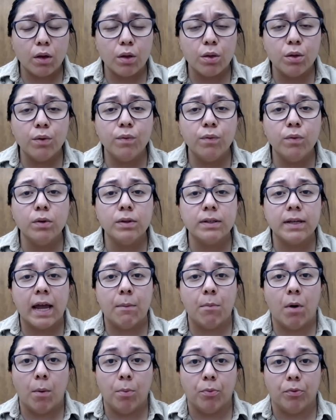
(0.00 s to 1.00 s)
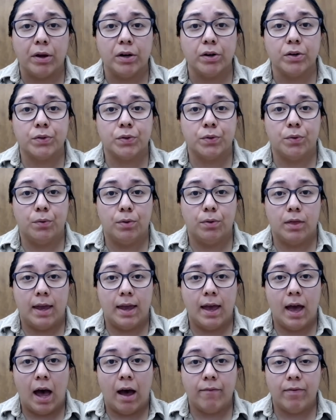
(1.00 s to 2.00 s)
the full-time operators. So
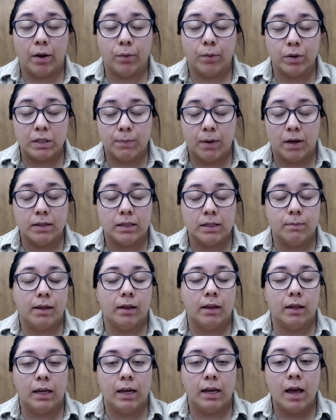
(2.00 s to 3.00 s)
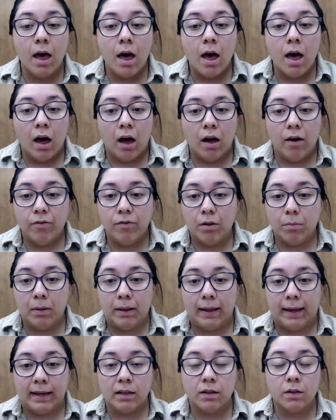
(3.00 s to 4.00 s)
they have that responsibility of the
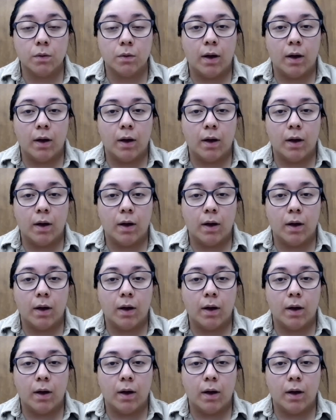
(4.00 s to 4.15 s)
plant.